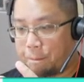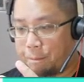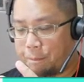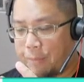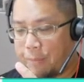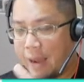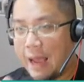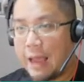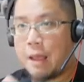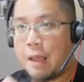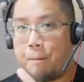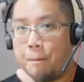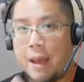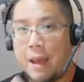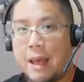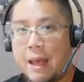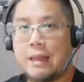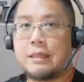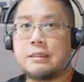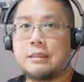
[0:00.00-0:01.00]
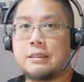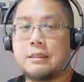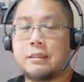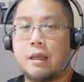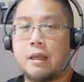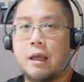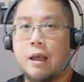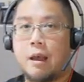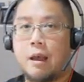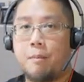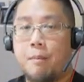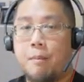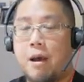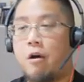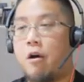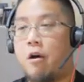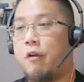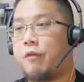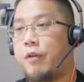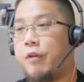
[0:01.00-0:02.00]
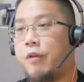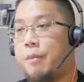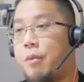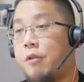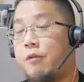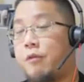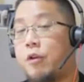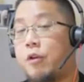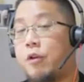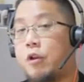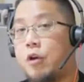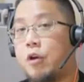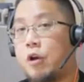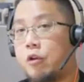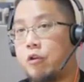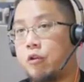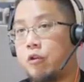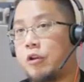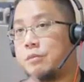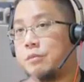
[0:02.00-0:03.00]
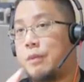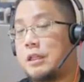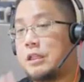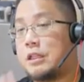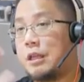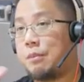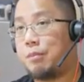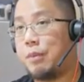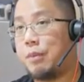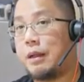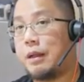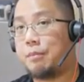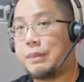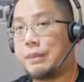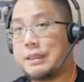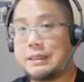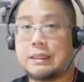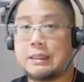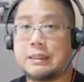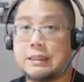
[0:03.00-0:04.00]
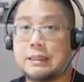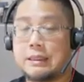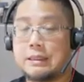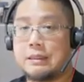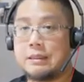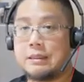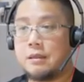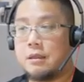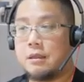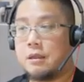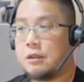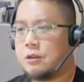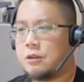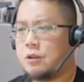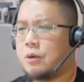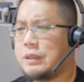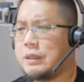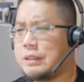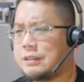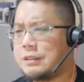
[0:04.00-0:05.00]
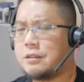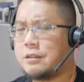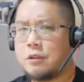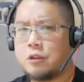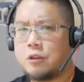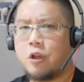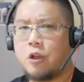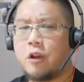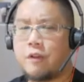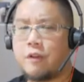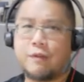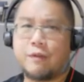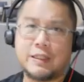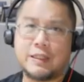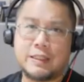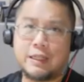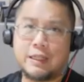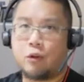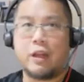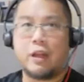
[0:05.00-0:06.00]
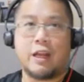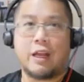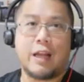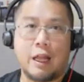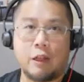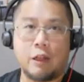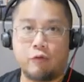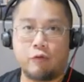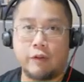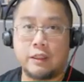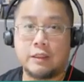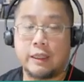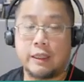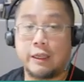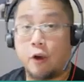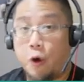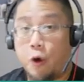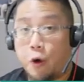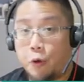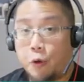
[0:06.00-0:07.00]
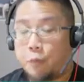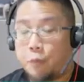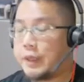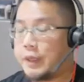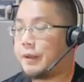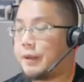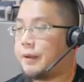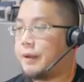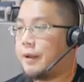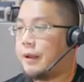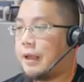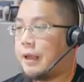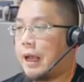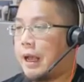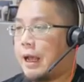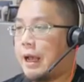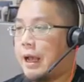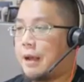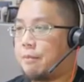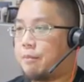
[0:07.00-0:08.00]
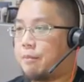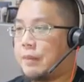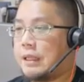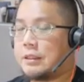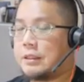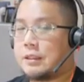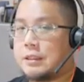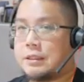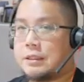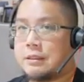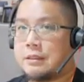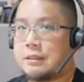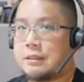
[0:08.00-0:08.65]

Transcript: buy a balanced amount of a portfolio across multiple businesses. So it's sort of investing to that country's economy. It's